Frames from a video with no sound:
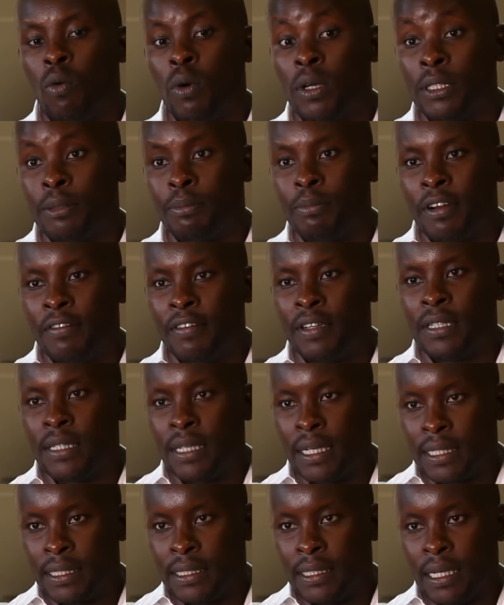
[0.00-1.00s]
what private
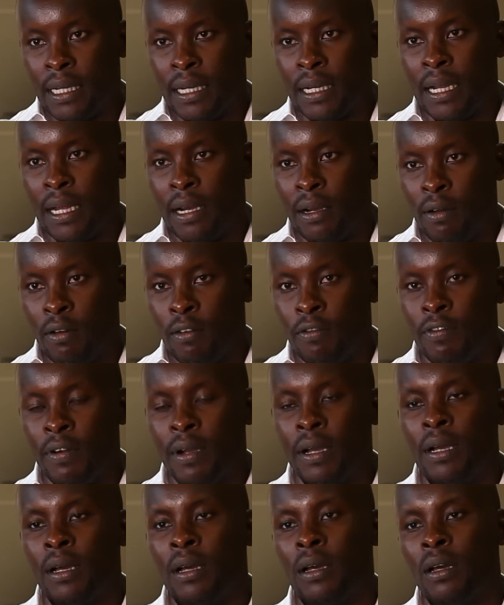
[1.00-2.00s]
sector can
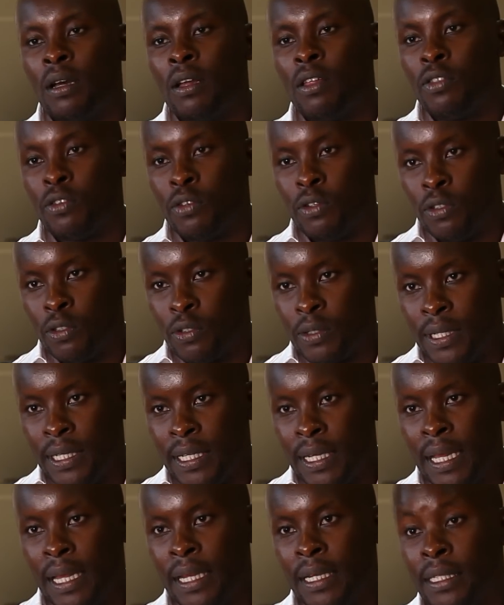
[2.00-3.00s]
offer through
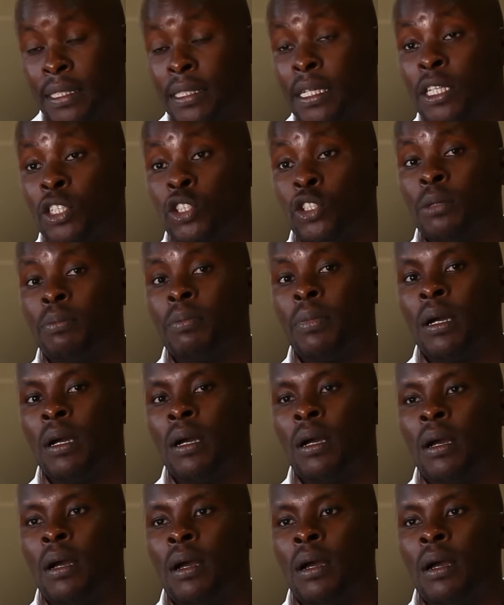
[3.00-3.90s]
training and internship,